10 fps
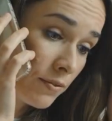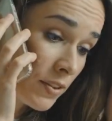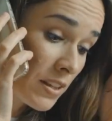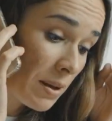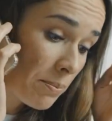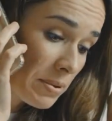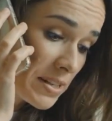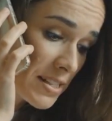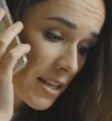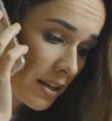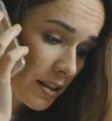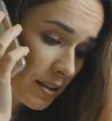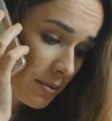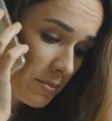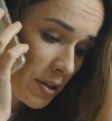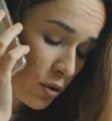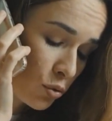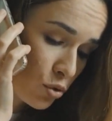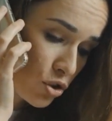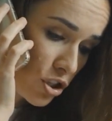You call the different
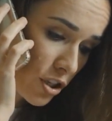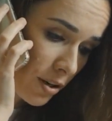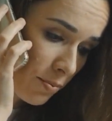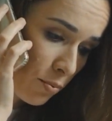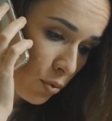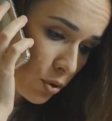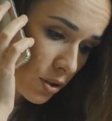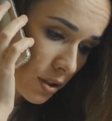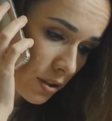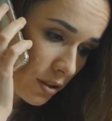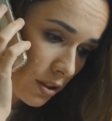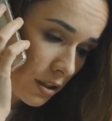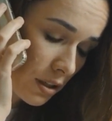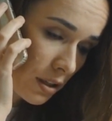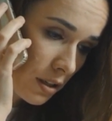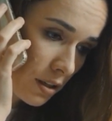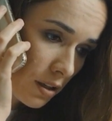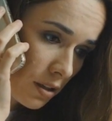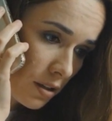places, all the lines are